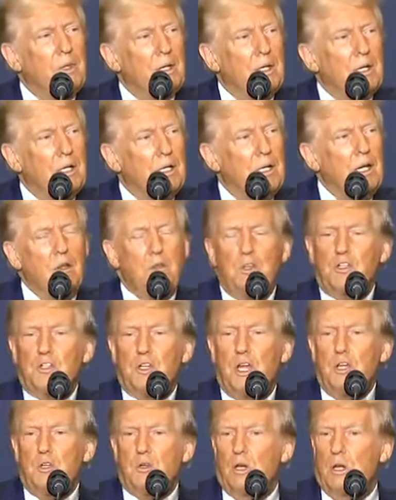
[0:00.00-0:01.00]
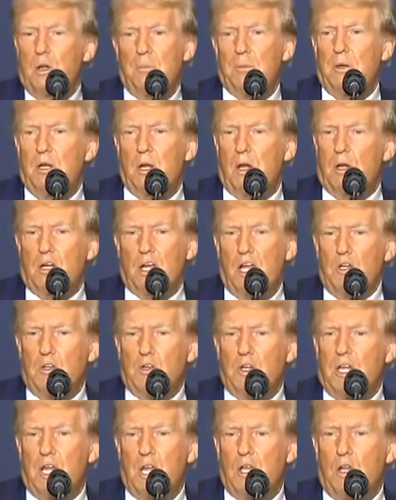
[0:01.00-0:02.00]
No, this country, I mean, our country
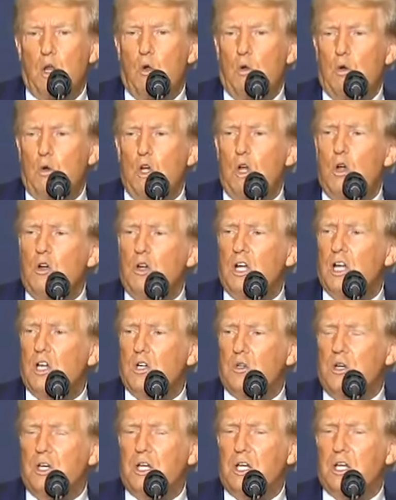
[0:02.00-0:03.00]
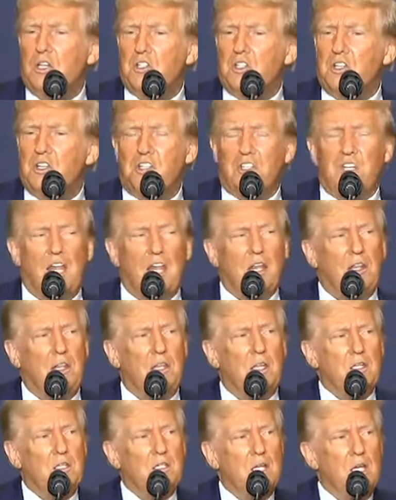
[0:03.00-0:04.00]
can't, no country can sustain
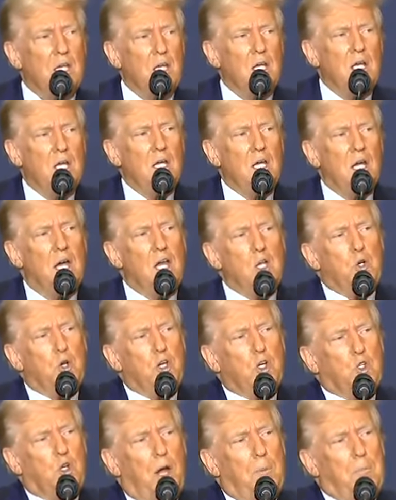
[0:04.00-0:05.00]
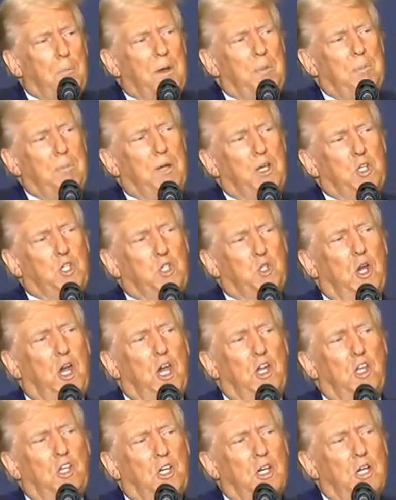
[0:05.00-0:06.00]
this. Under a Trump
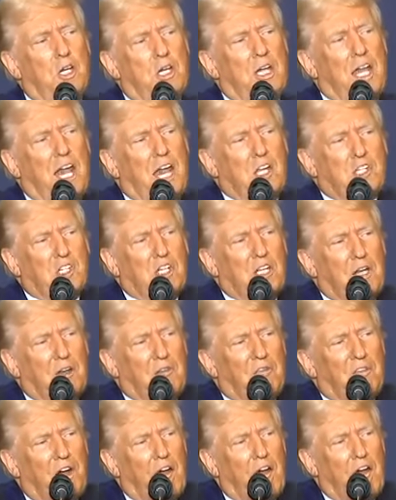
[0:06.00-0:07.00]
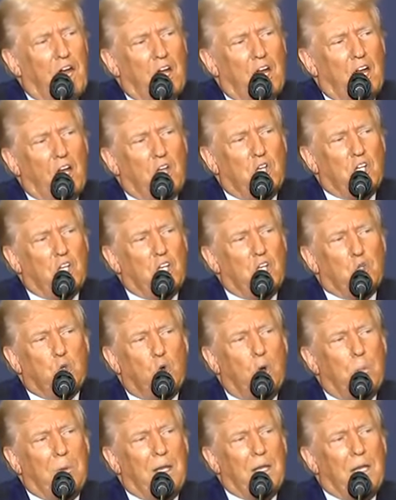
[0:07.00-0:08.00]
administration, gasoline-fired engines
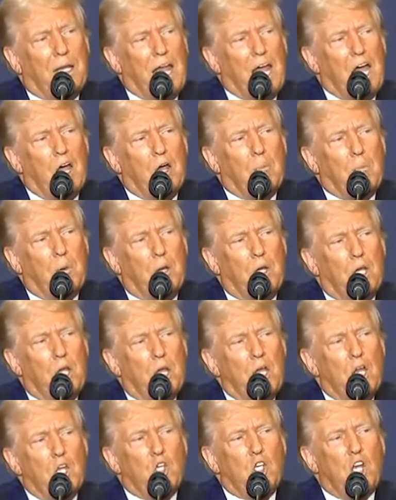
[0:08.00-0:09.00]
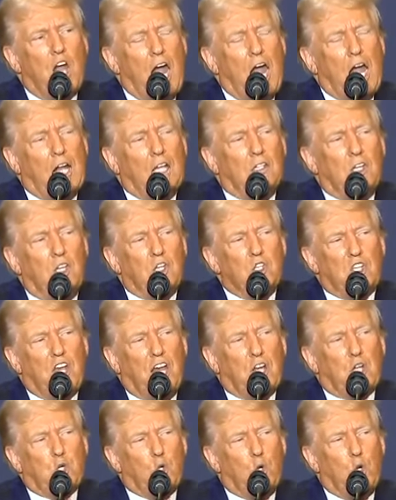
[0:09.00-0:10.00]
will be allowed, but child
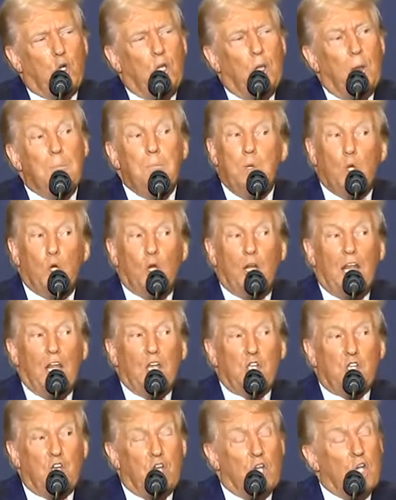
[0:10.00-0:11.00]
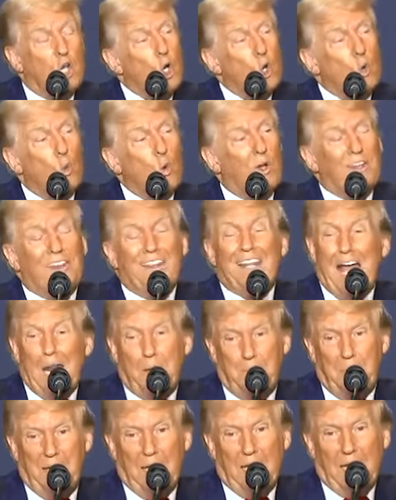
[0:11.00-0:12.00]
sexual mutilation will not
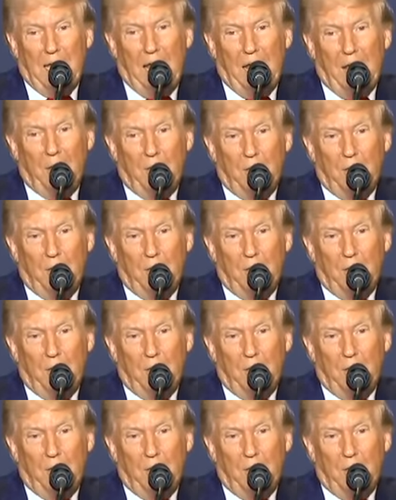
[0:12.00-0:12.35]
be allowed.